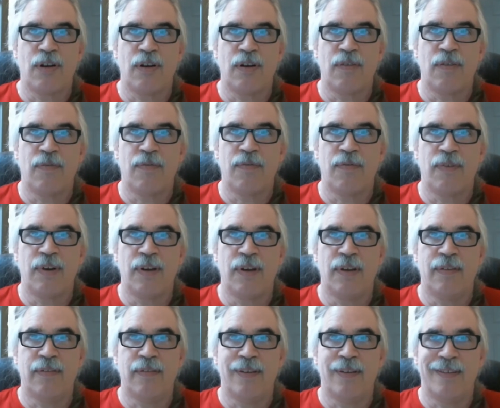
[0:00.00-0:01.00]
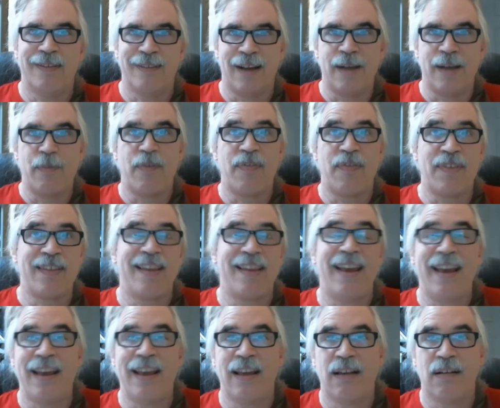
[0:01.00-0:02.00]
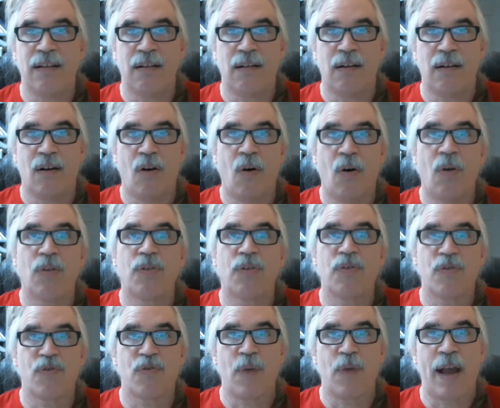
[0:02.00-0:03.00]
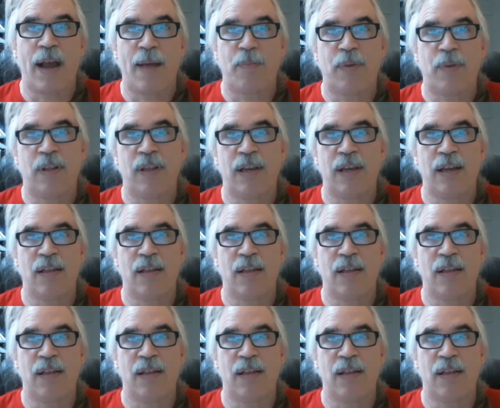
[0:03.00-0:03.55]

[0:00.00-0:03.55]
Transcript: of the time of the day alters rapidly.